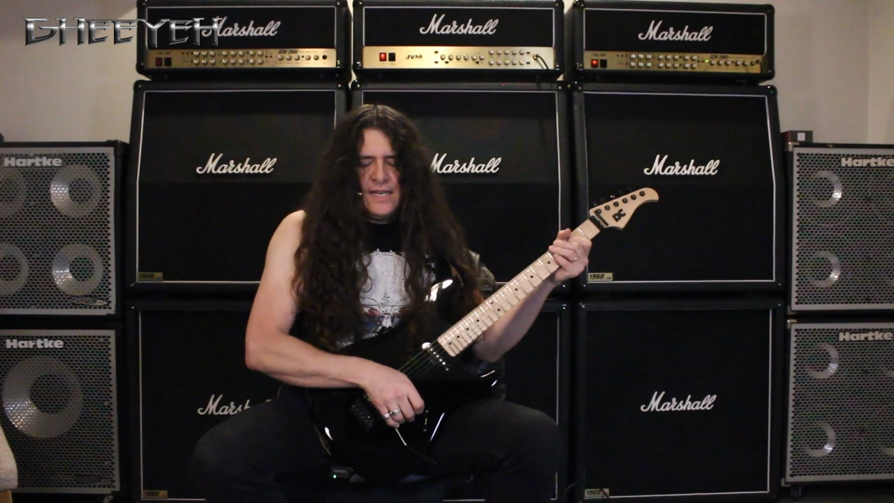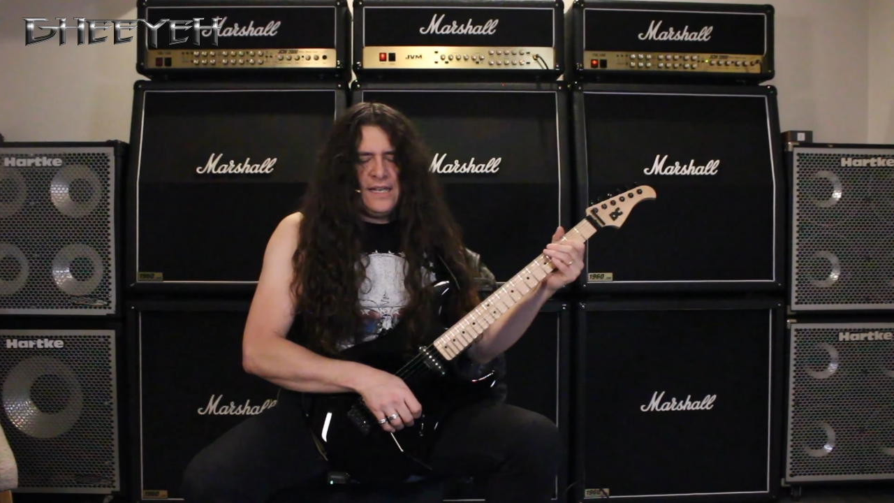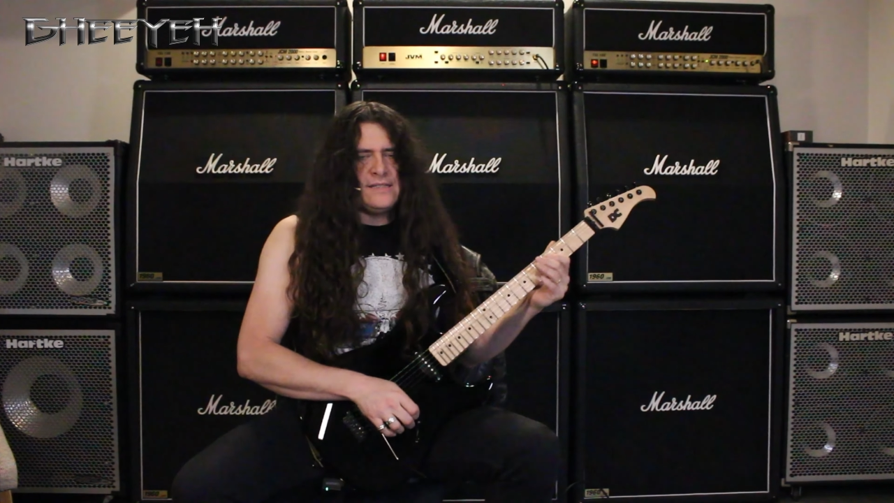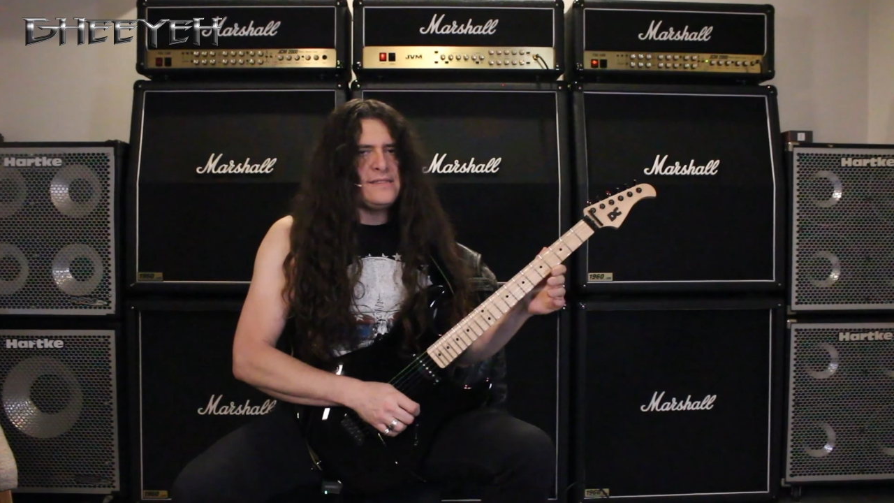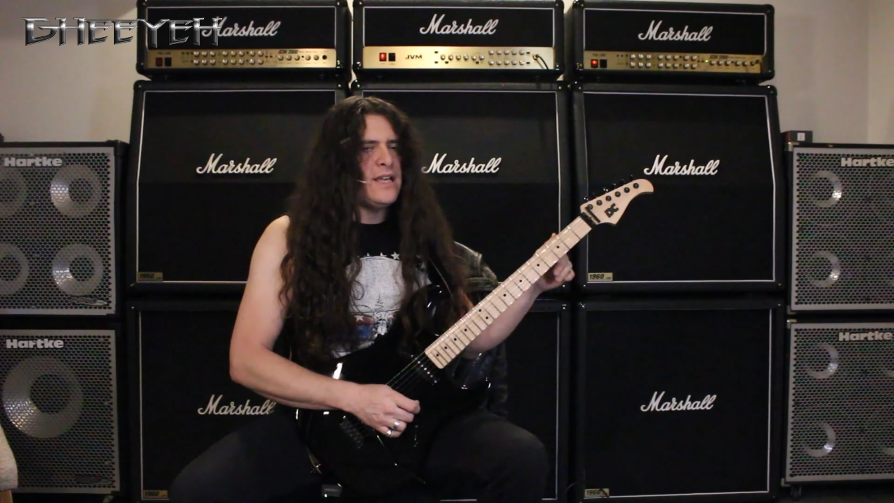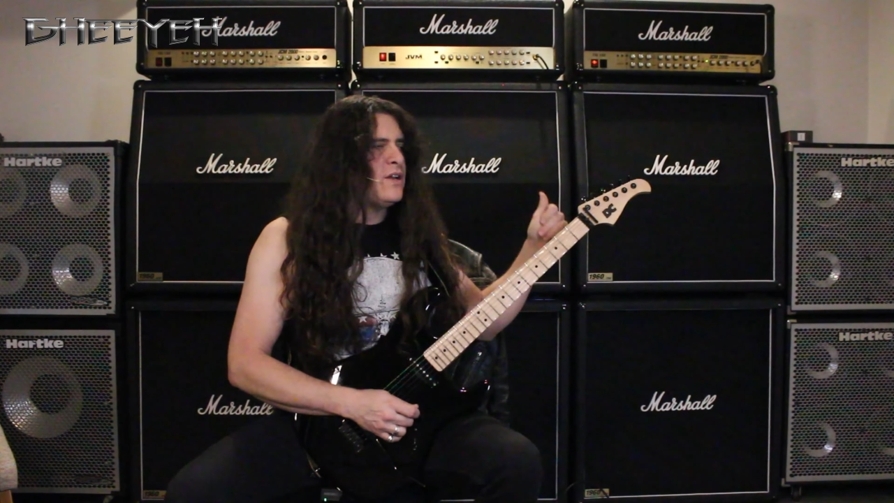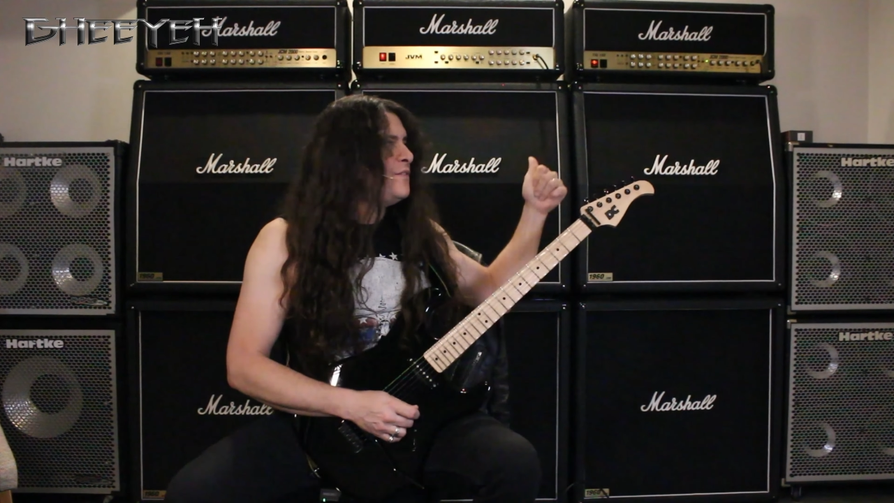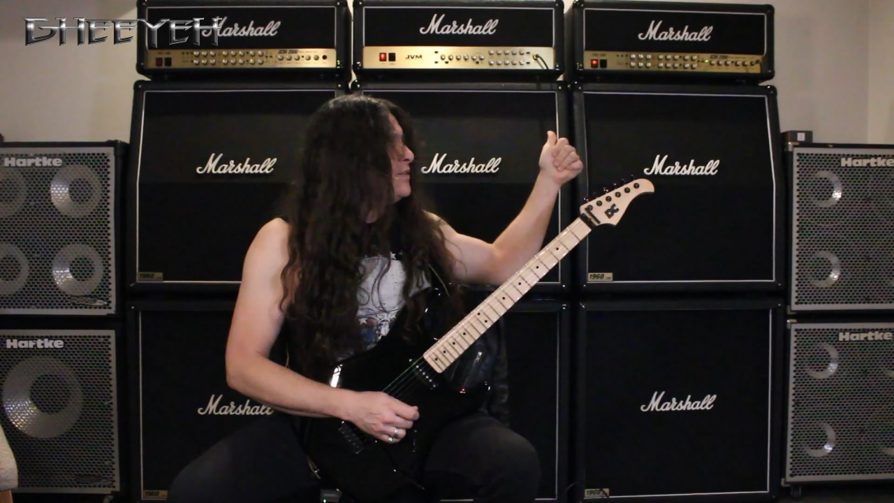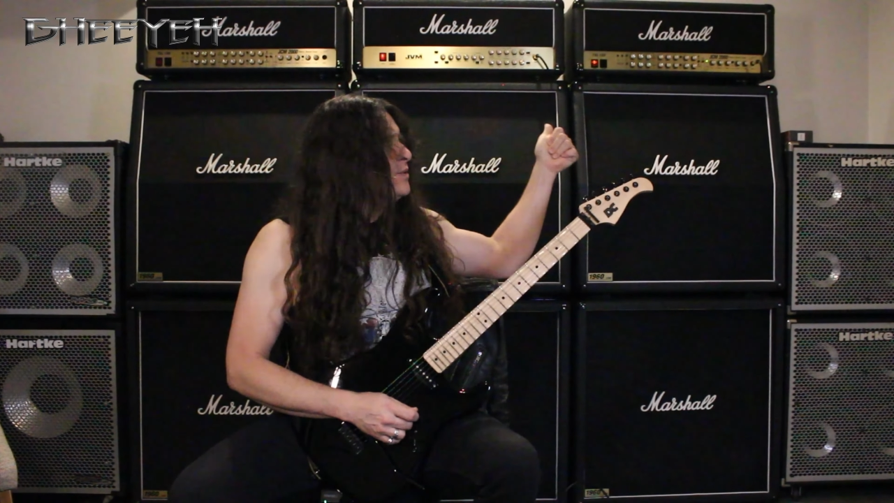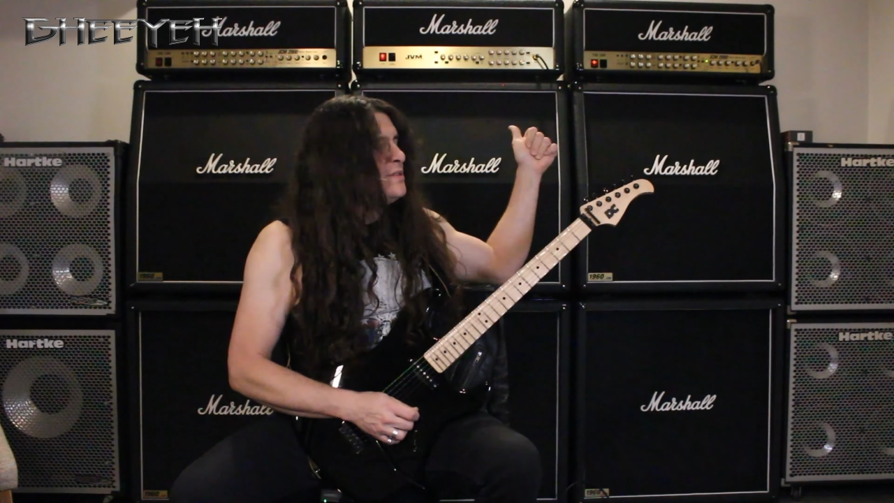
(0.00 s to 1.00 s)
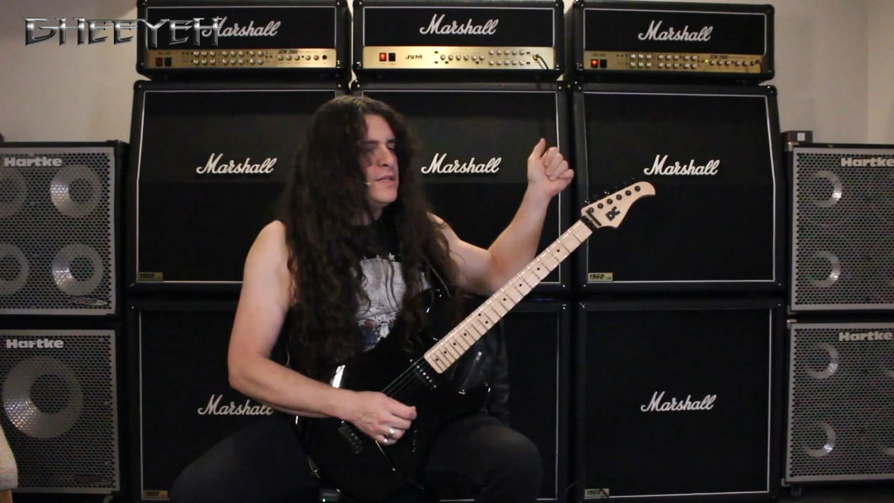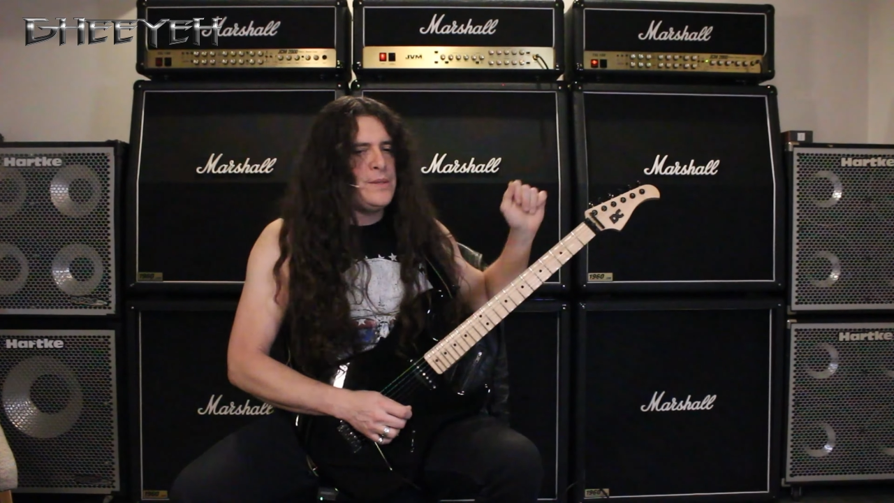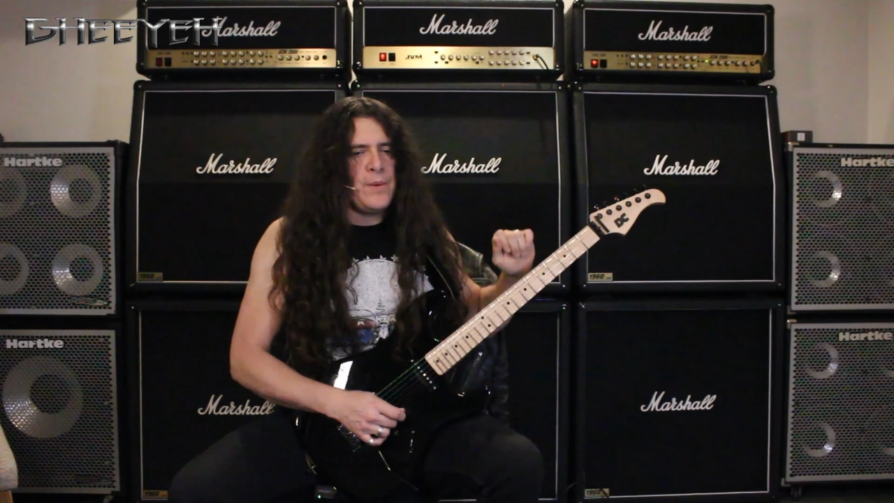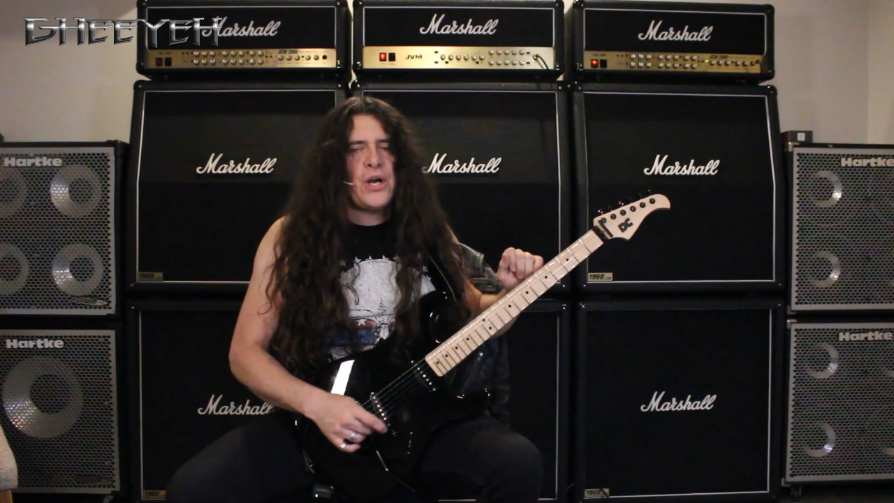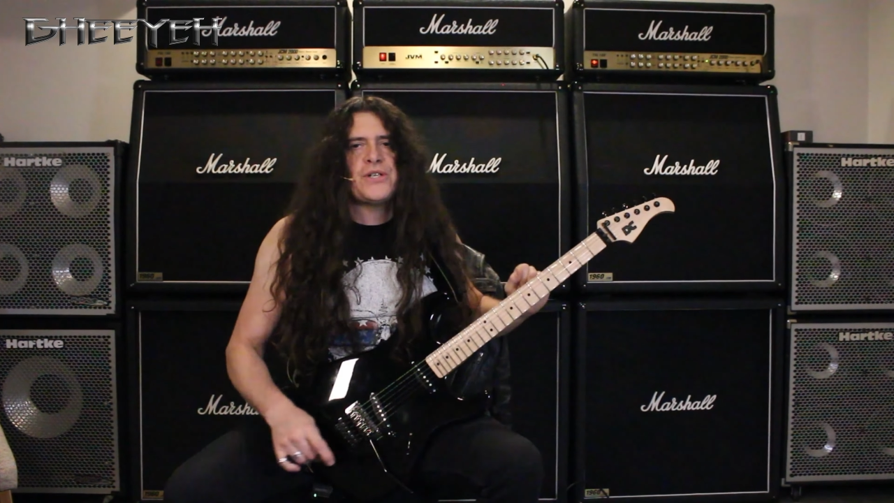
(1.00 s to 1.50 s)
instead of using the
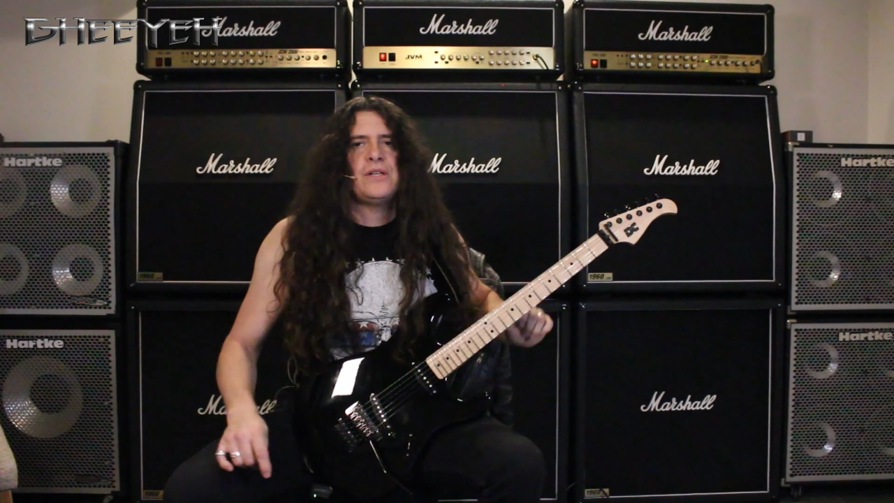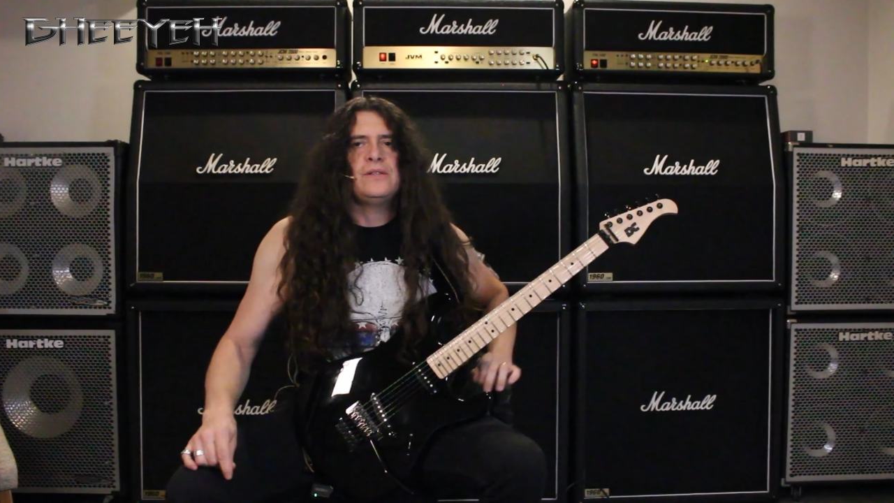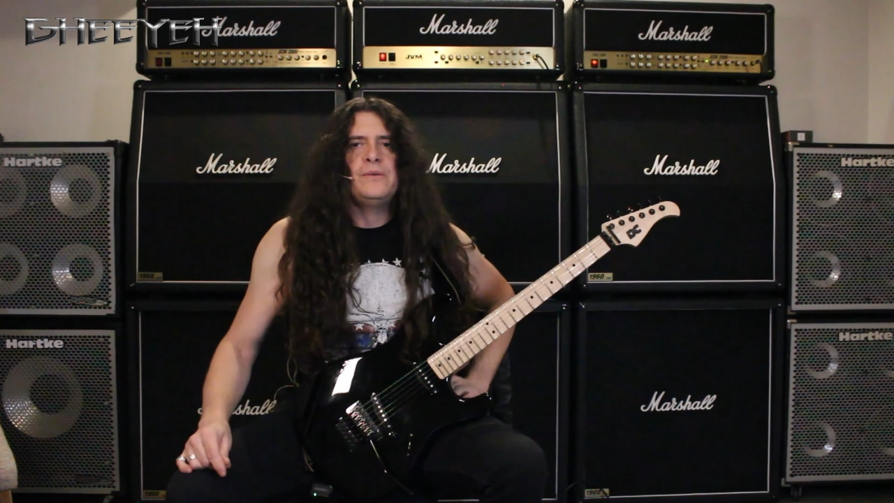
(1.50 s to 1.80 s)
Marshall,